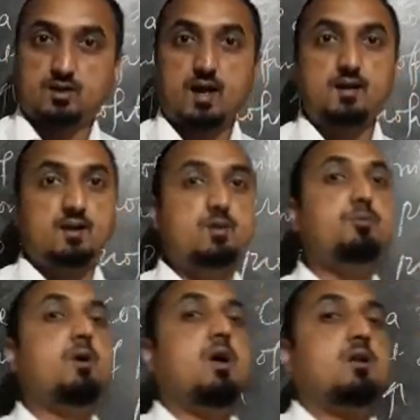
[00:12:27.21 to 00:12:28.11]
and if
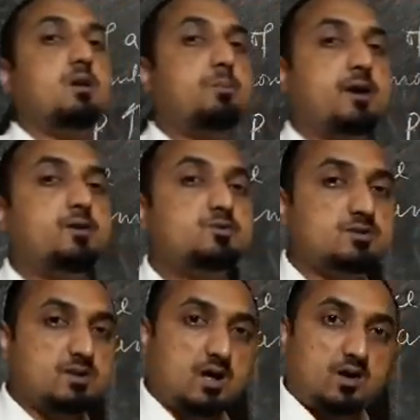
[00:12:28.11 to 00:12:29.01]
the producers
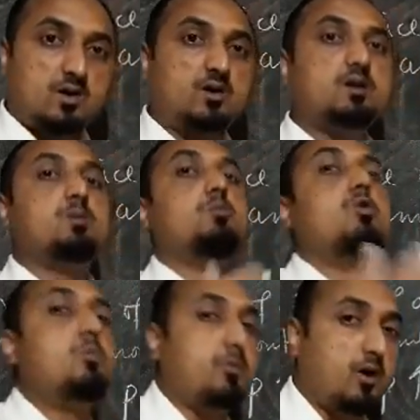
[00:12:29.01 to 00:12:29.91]
are earning
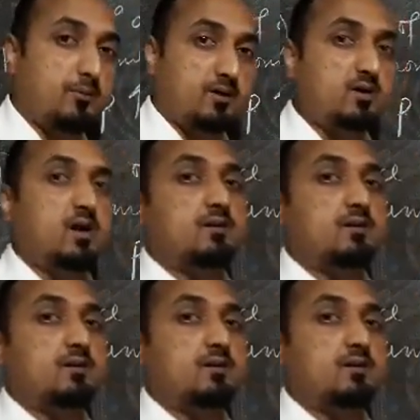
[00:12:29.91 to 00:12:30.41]
more profit,